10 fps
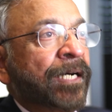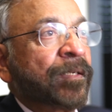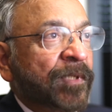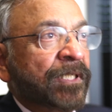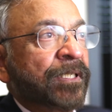
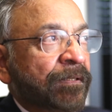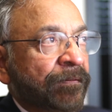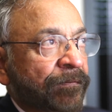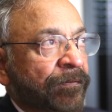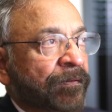I
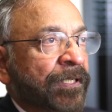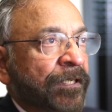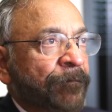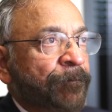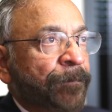believe,
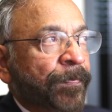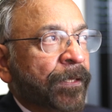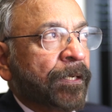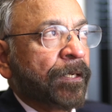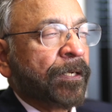okay,
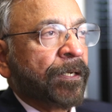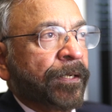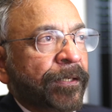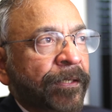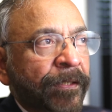
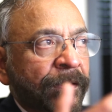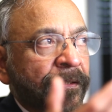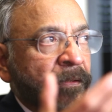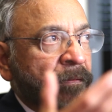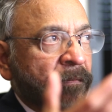
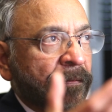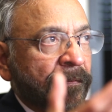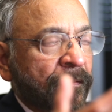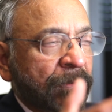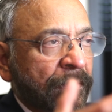
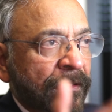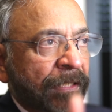in, in the